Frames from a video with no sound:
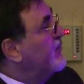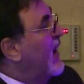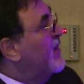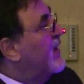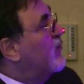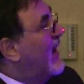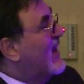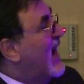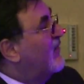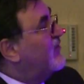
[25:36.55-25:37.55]
and then we can
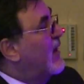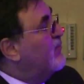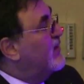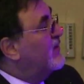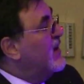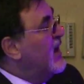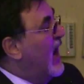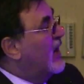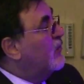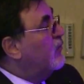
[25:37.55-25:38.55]
have samples
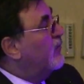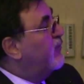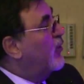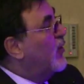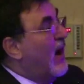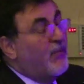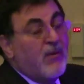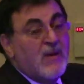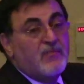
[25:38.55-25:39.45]
and follow up